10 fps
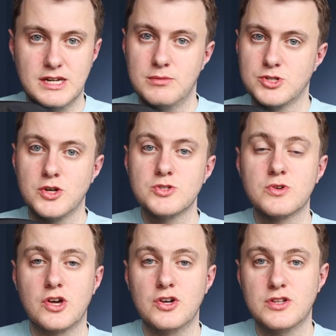and it was also
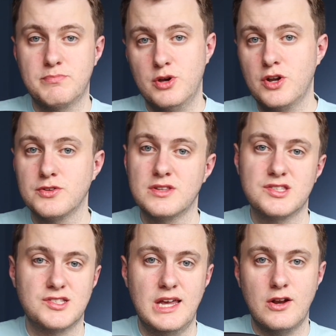good to put under the
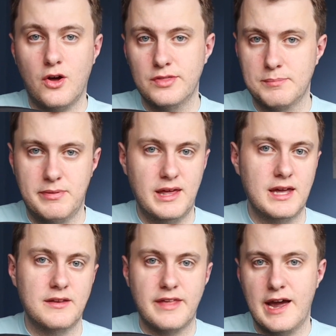seat on the
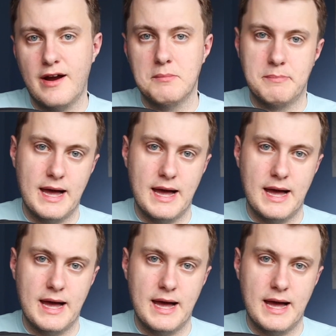plane there and